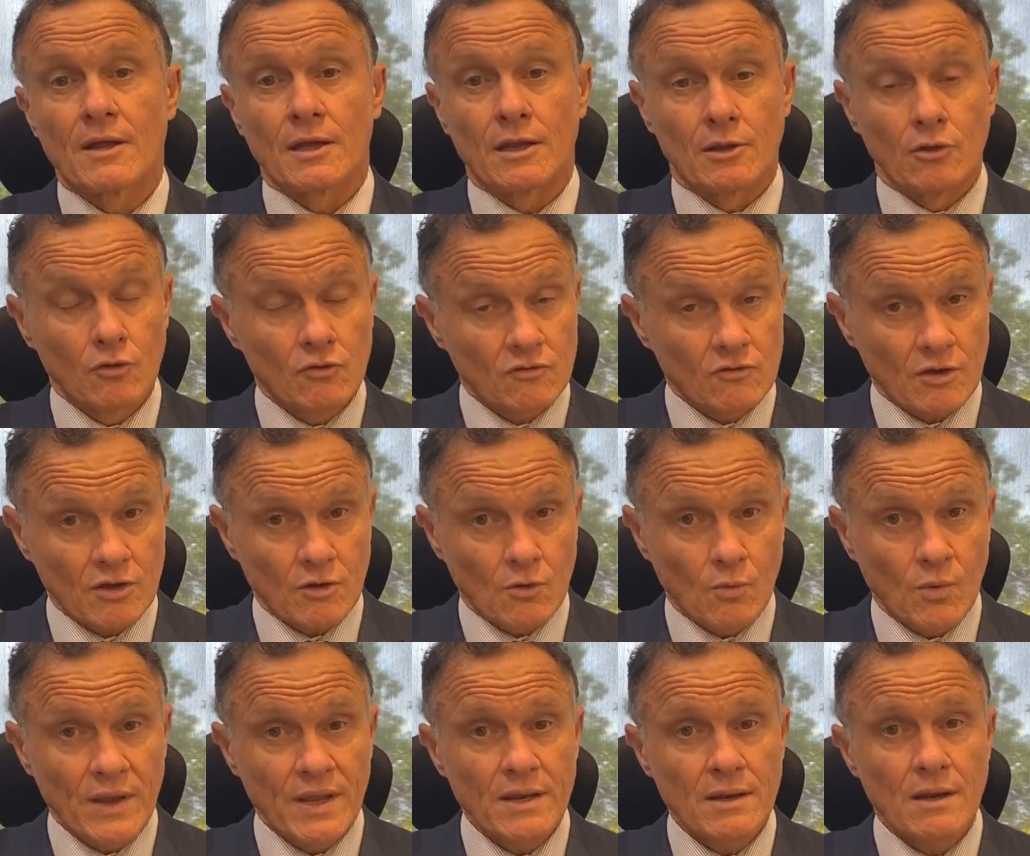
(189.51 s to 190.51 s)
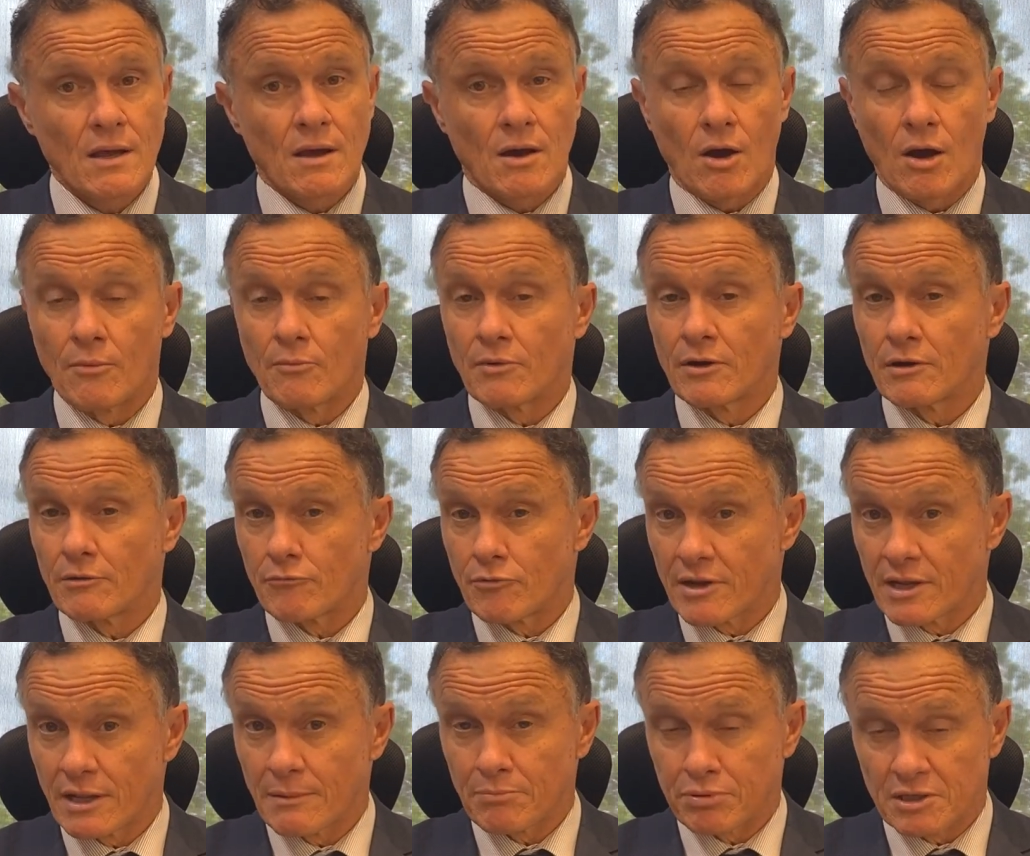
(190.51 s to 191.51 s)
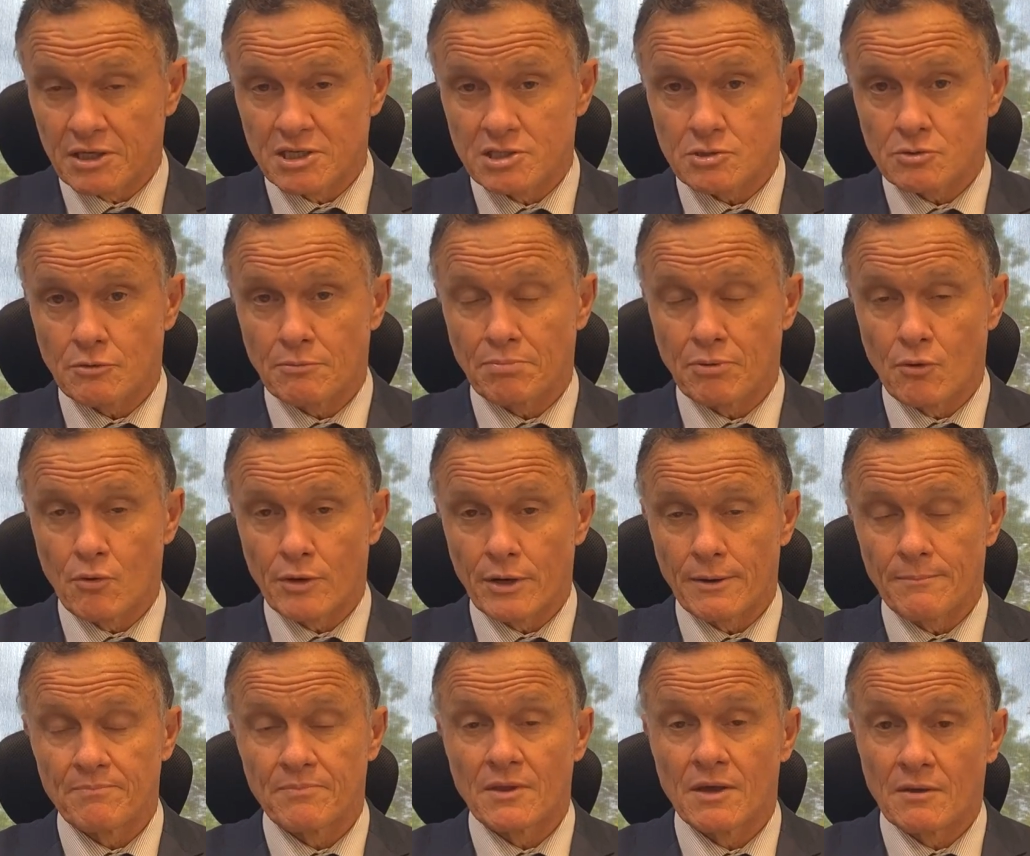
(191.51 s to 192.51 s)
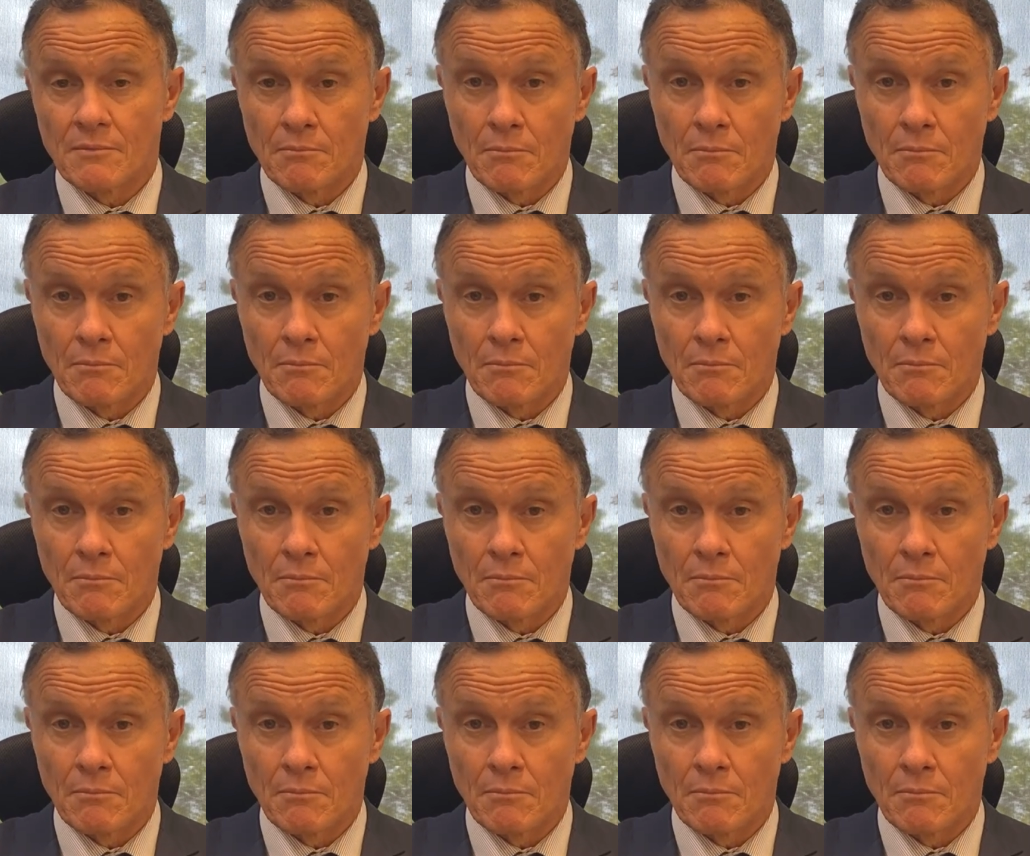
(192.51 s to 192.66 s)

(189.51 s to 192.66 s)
Looks like a win. I'm really pleased to report it.